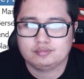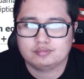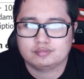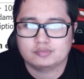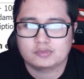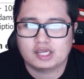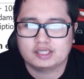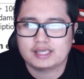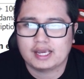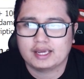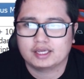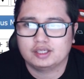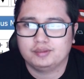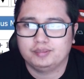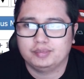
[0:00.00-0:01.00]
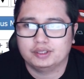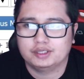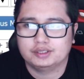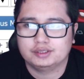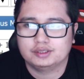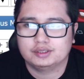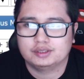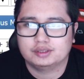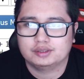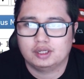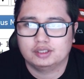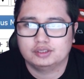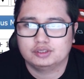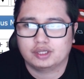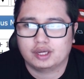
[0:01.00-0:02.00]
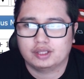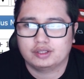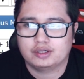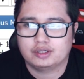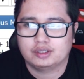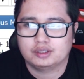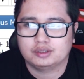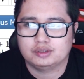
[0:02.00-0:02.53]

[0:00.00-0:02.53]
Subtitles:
tanky build altogether.